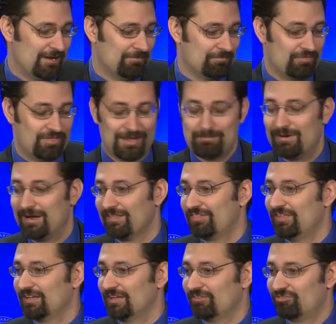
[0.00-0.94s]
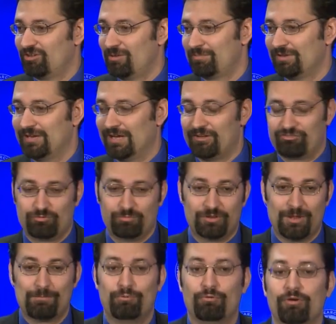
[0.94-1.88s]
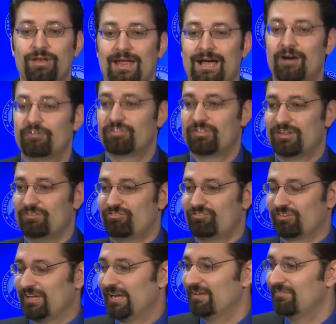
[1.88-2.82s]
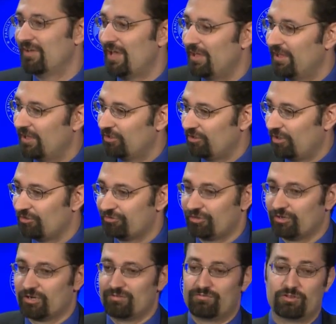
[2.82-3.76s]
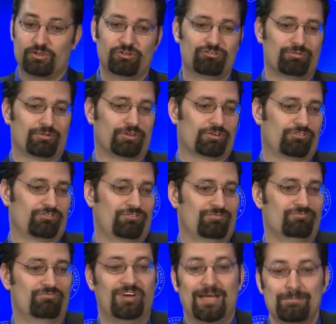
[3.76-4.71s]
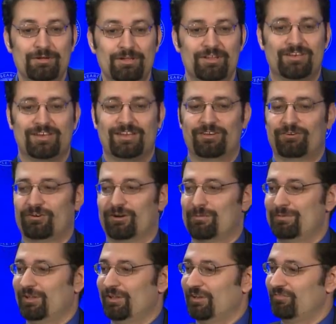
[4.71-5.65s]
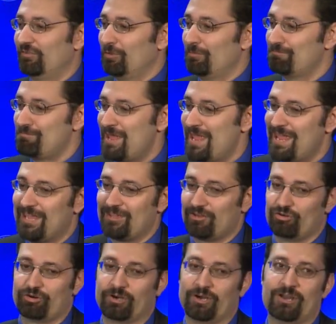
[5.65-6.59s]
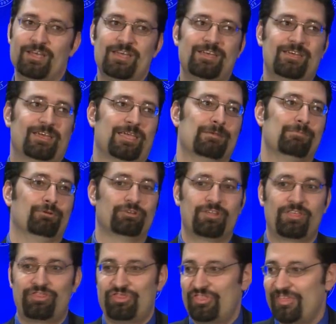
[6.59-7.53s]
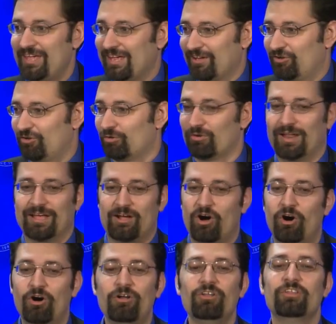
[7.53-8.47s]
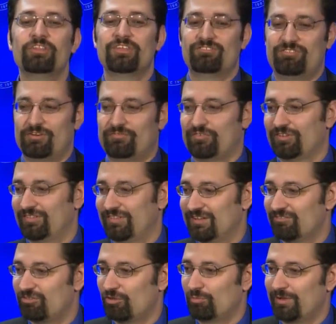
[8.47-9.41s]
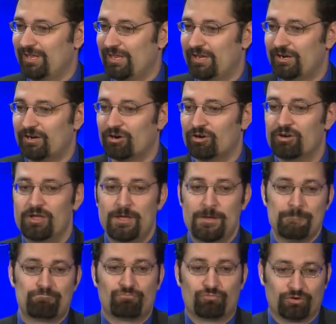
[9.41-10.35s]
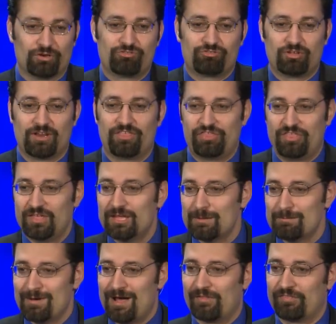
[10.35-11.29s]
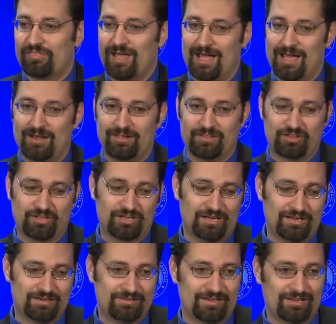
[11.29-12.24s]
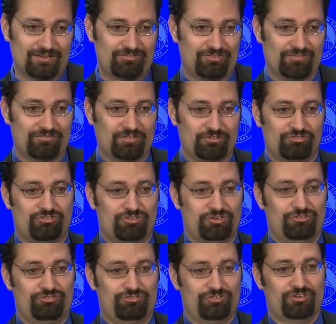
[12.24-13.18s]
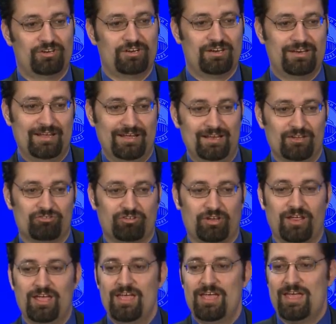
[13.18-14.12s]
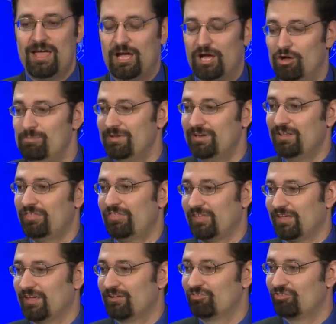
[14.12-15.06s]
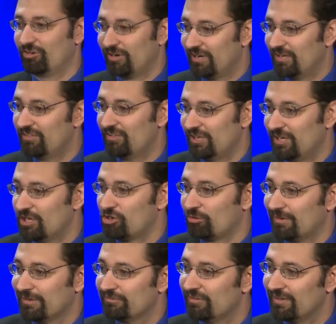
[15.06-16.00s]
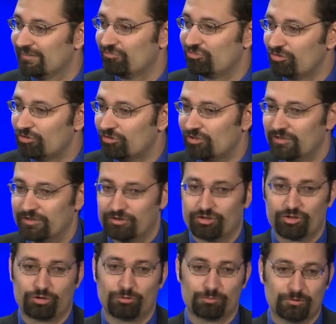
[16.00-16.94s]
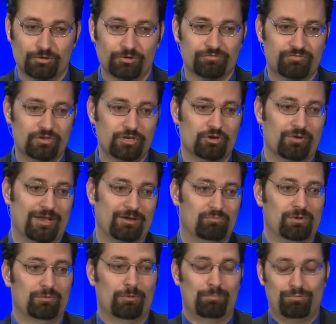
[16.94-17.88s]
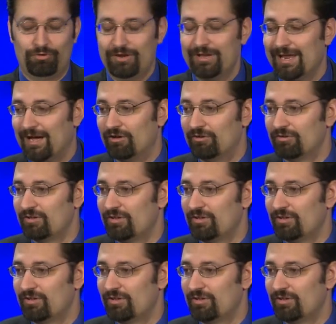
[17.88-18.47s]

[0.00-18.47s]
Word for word: They might think it's something else. And when they point out these kind of alternative views, whether it's viability or ability to feel pain or able to think or like all of these different things that we hear, we're just going to think about that in the context of the Zhu shooting analogy. How many things are in the equal right to life circle under their worldview? And we will point out